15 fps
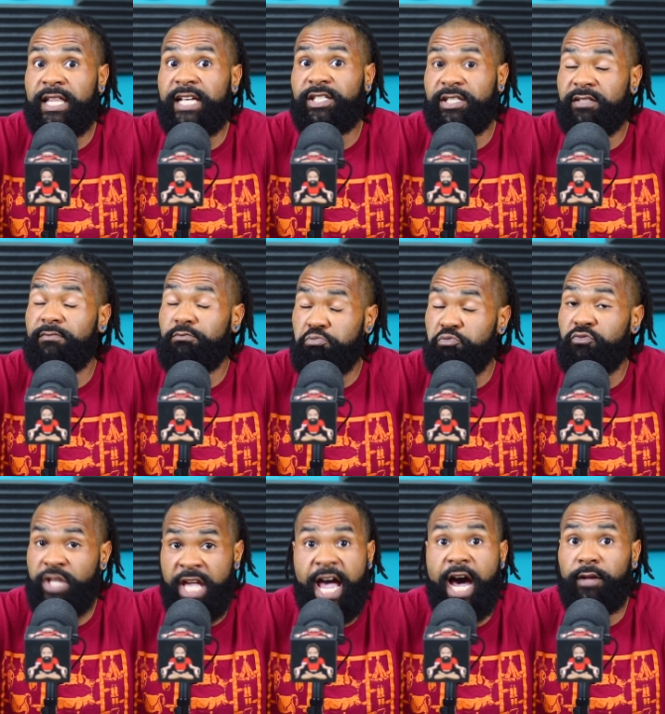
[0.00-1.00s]
That's,
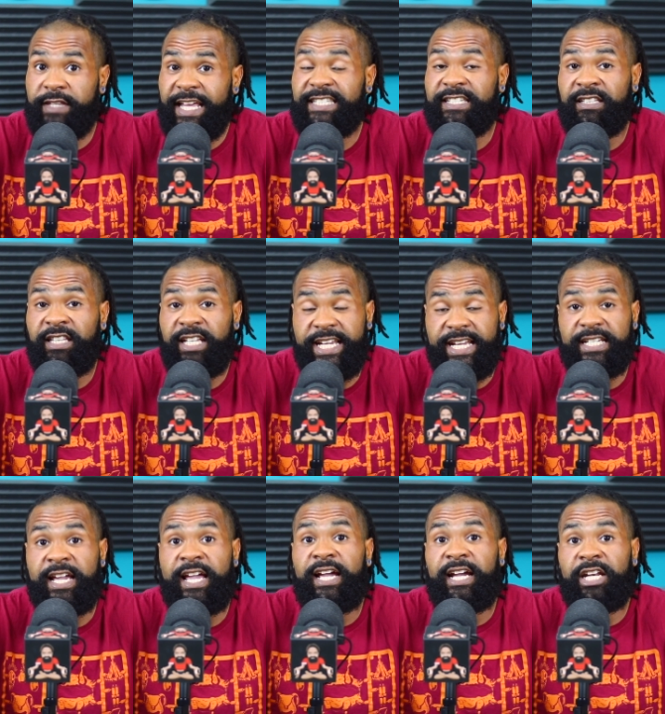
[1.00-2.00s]
yeah, that's elite.
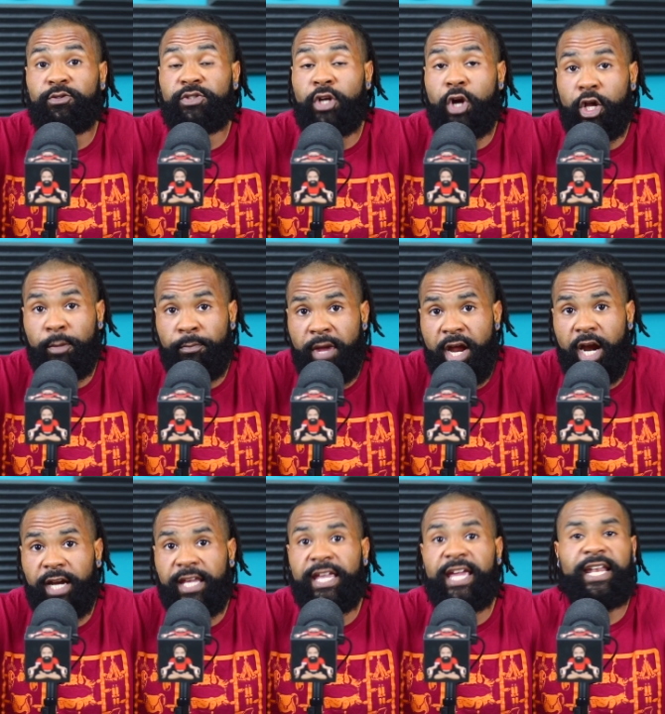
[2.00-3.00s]
And he was an
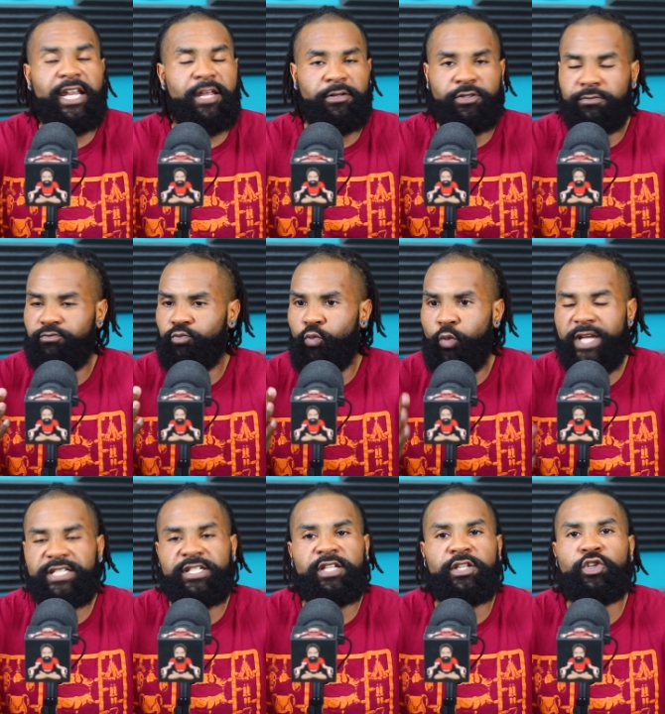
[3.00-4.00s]
All-American. He
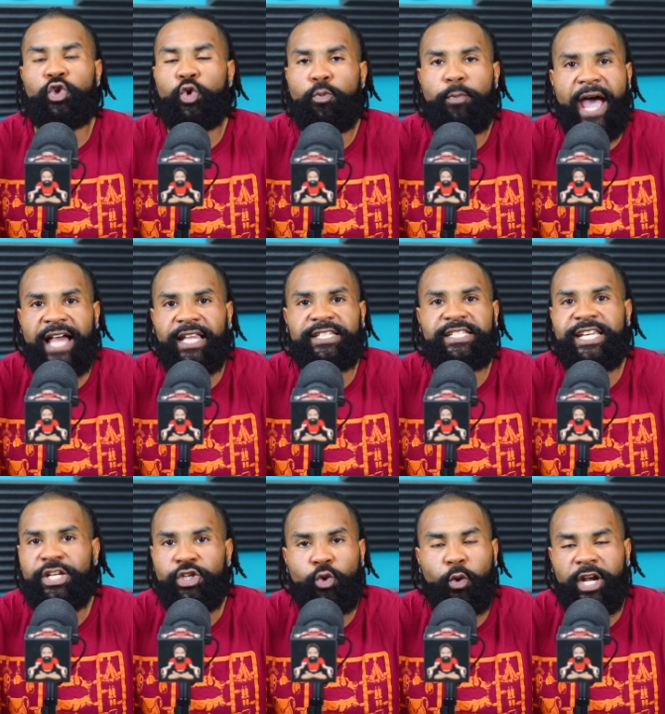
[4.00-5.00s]
went to the New Balance
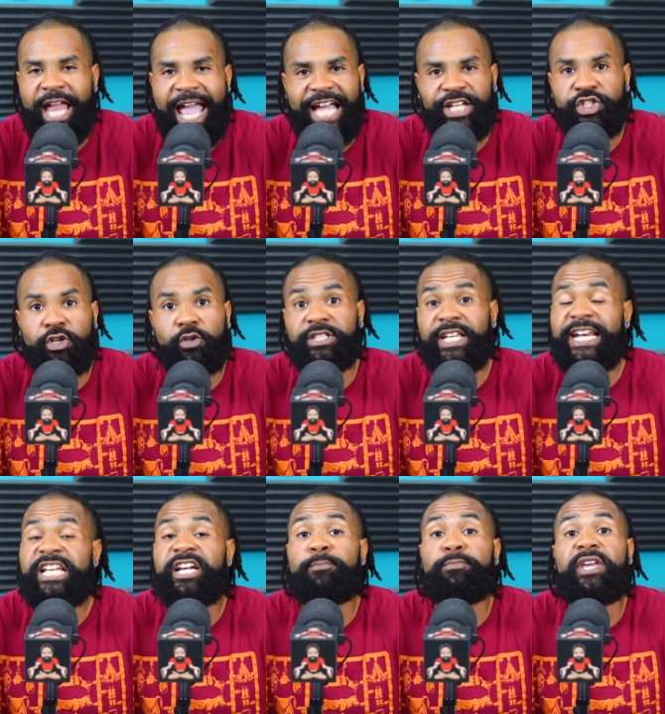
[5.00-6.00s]
Indoor Nationals,
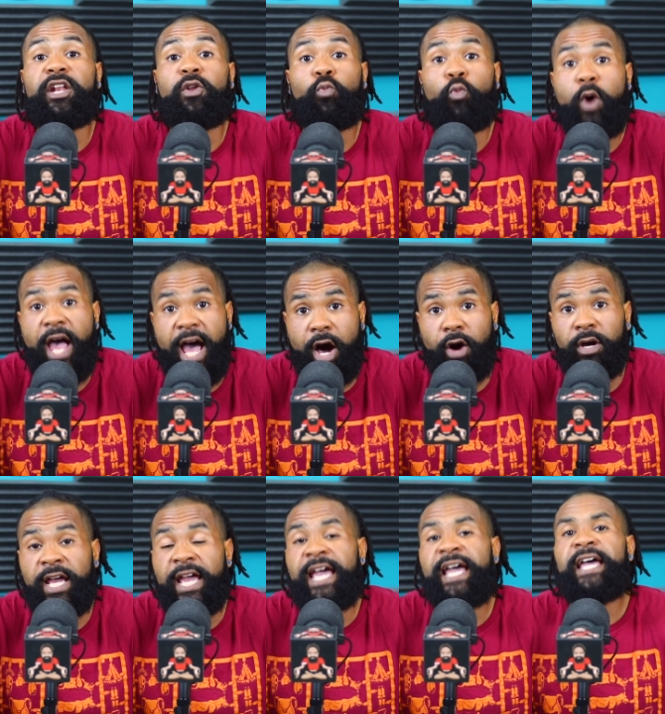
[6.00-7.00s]
and he competed well.
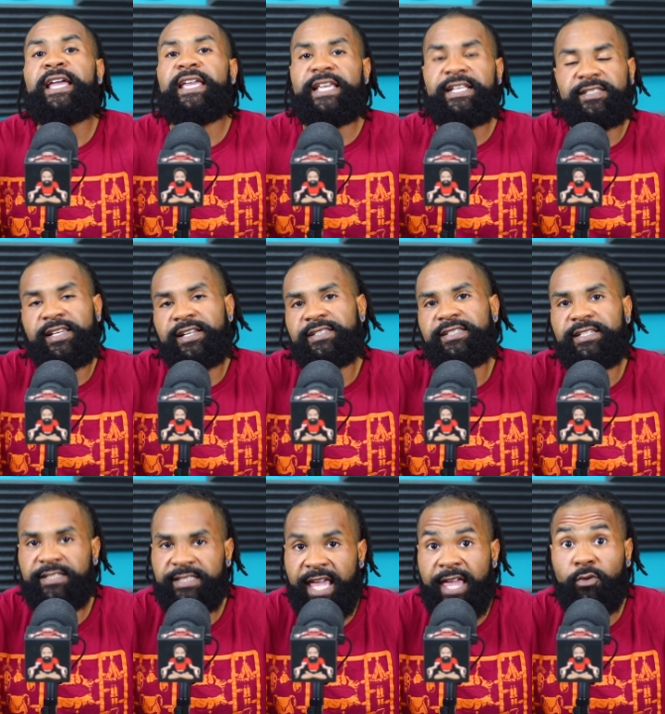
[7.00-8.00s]
East Tennessee
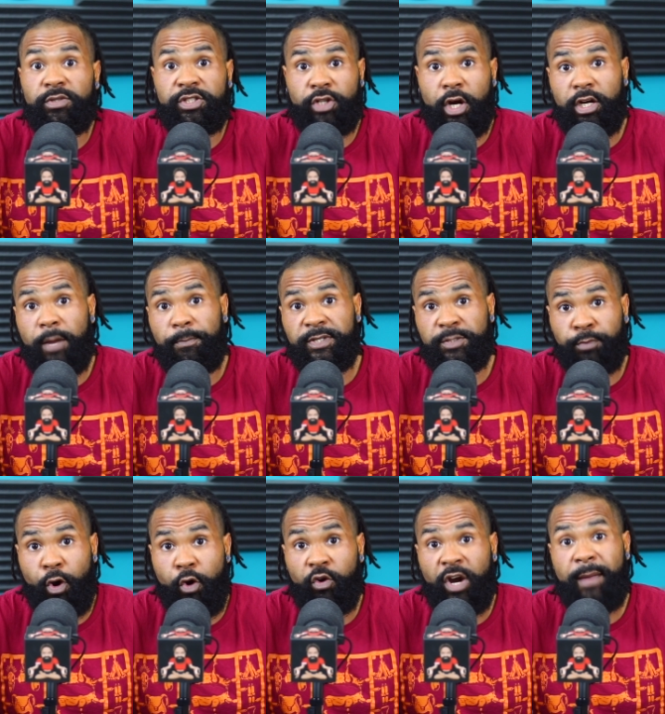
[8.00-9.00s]
State was starting up his
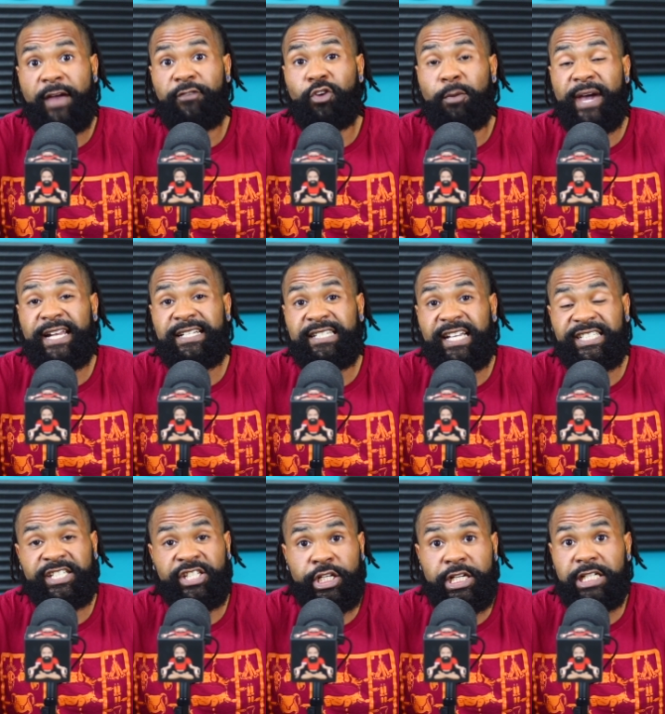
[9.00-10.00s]
program after about a
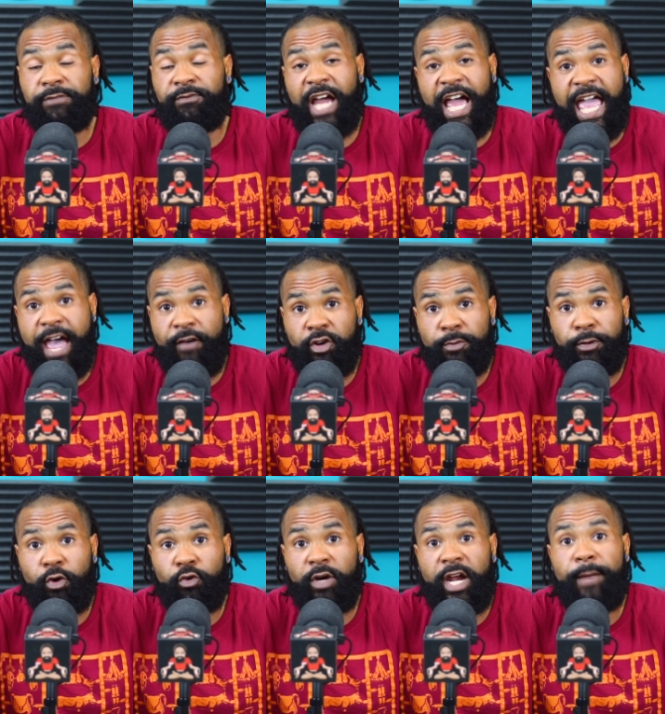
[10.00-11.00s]
dozen years of not having a
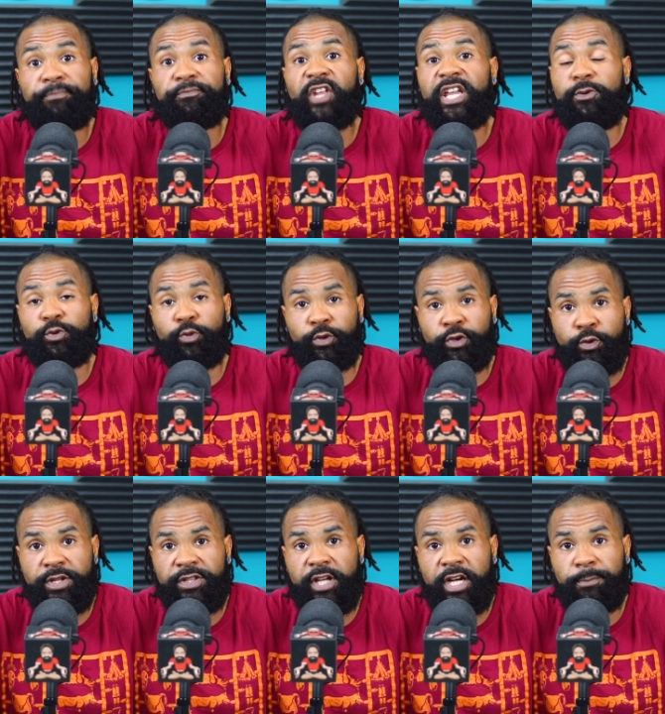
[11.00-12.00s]
program. He was
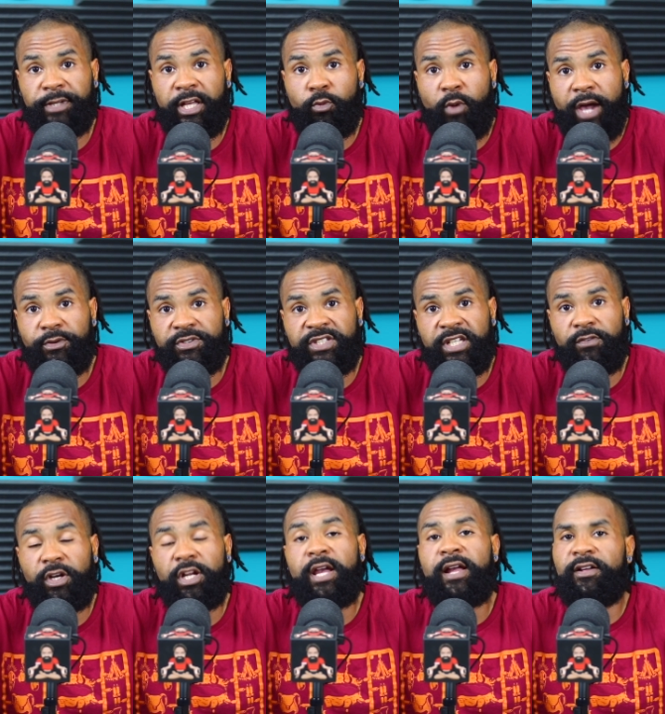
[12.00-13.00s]
recruited there to play wide
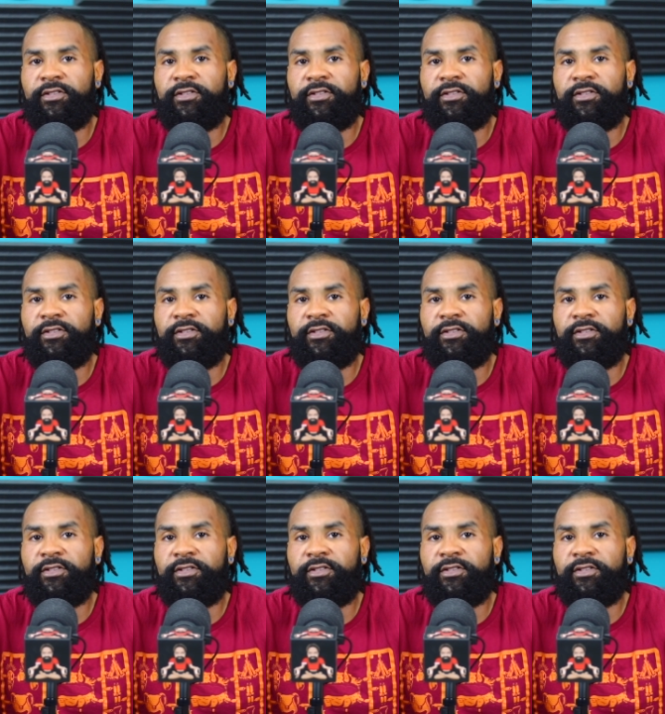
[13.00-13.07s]
receiver.